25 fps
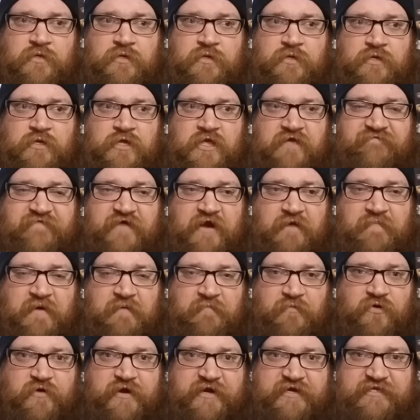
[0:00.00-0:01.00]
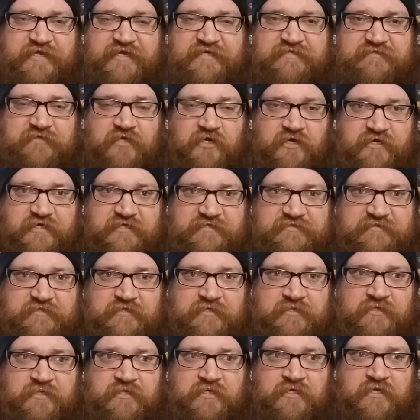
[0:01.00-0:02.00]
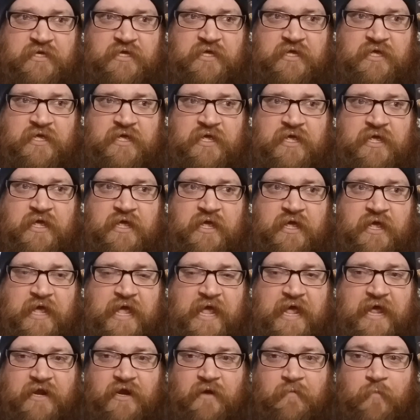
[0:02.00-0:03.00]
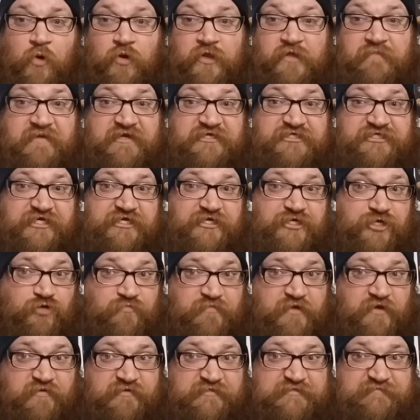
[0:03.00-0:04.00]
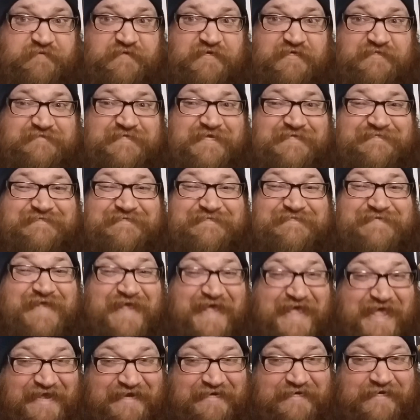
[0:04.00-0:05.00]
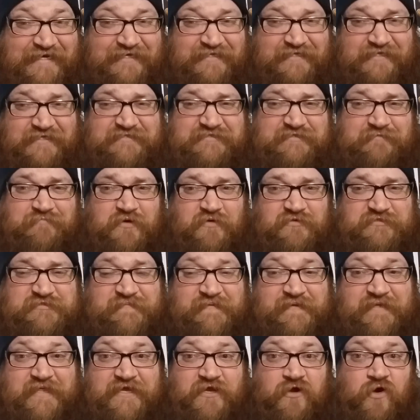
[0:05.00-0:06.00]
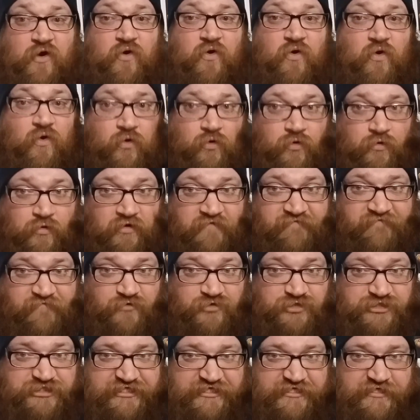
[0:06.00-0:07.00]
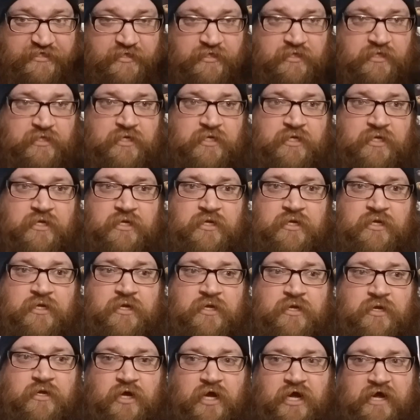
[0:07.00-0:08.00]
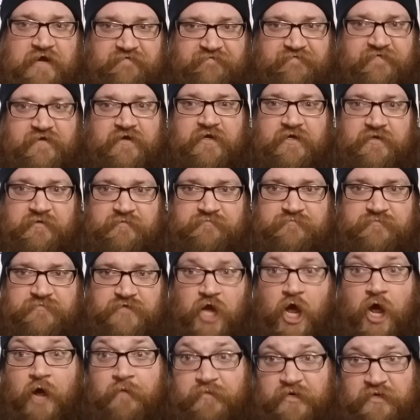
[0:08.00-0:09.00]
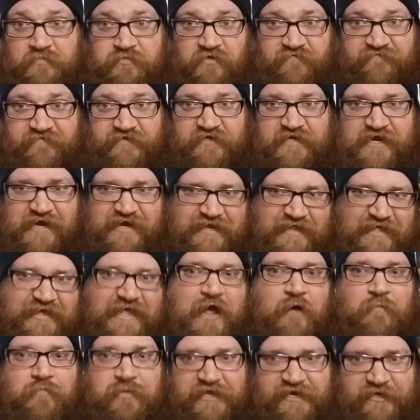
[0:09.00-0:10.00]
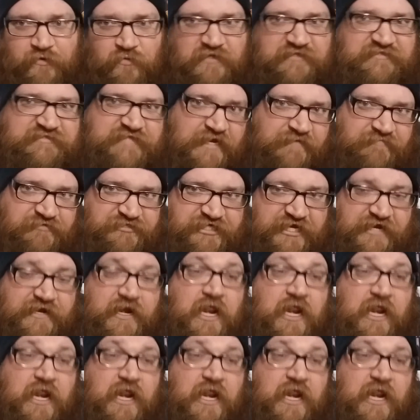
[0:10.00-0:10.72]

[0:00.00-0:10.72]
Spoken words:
If I remember correctly, it's August. And I'm only mentioning New Mutants because that's technically supposed to be like a horror version of a comic movie, kind of like how Blade was type shit.